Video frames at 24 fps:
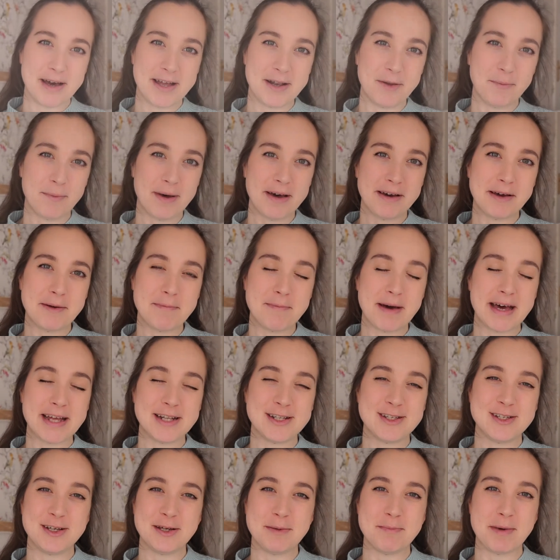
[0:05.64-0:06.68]
everyone, welcome
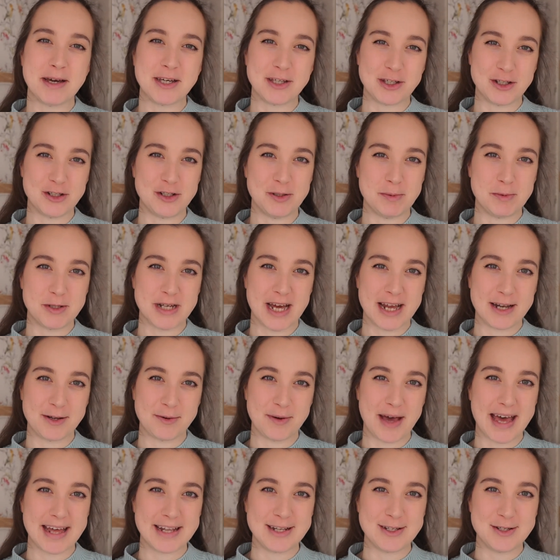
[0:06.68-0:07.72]
back to my YouTube
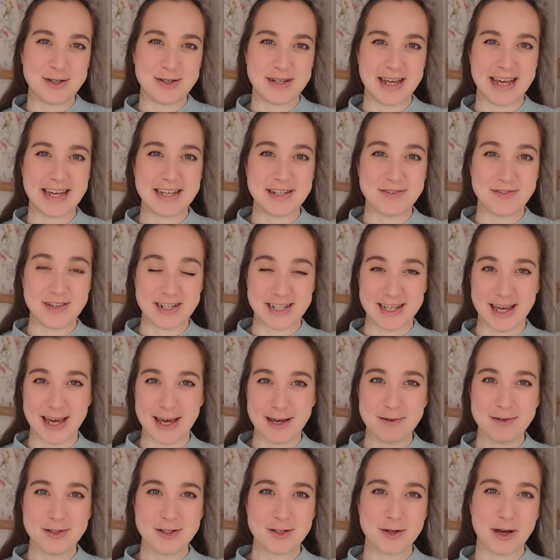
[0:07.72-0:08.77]
channel and today's
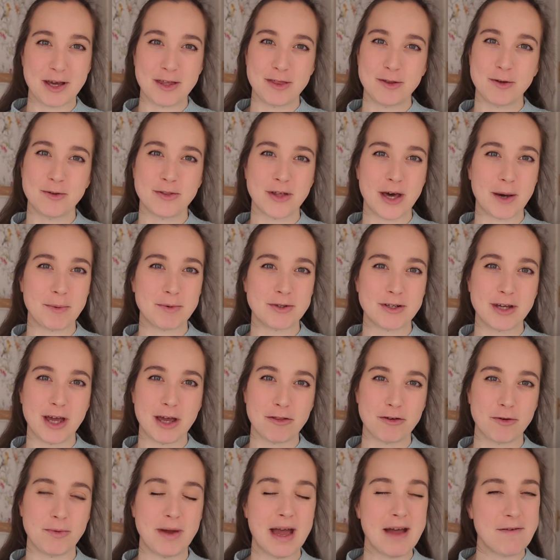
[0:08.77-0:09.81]
video. So I thought that I would go
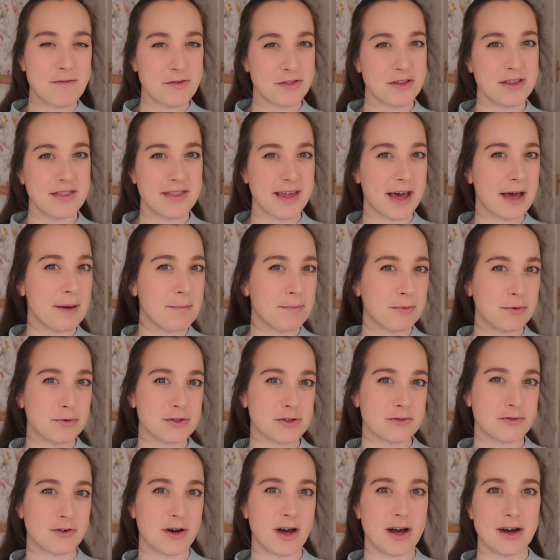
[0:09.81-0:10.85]
through everything that I bought
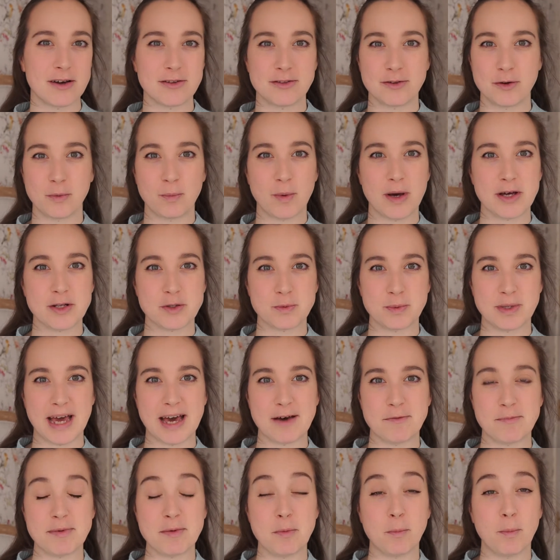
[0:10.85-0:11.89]
for Arthur whilst we
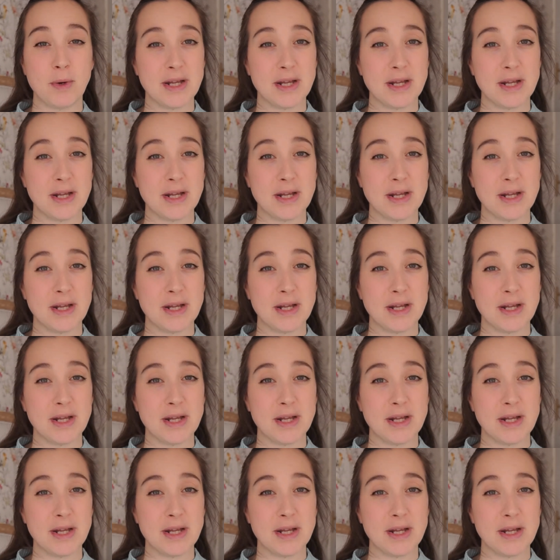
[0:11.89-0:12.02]
have been